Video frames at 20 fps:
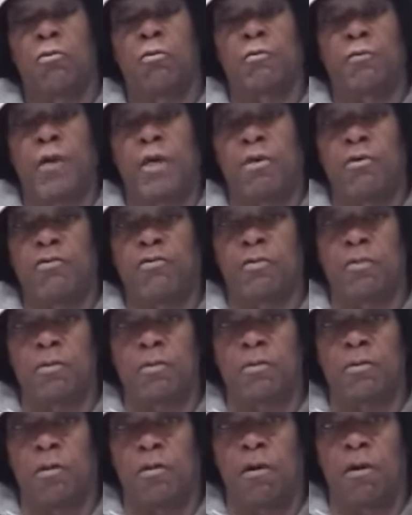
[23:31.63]
to face
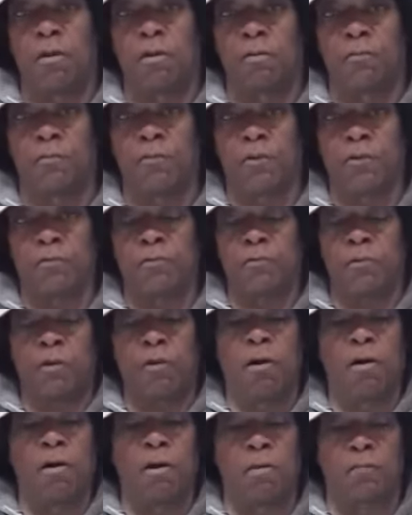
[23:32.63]
all
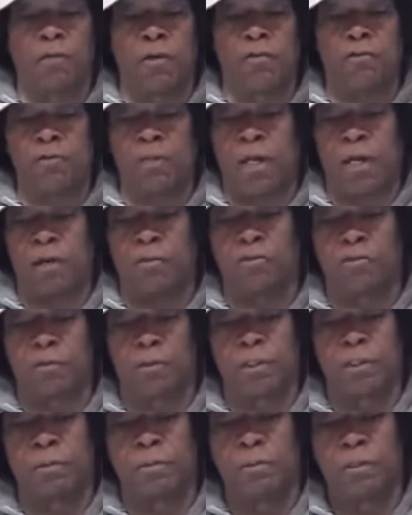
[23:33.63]
of us
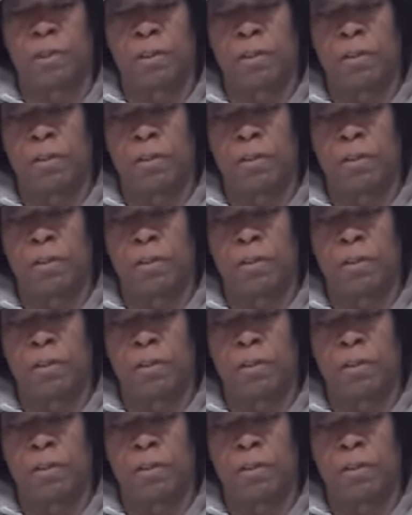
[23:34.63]
actually,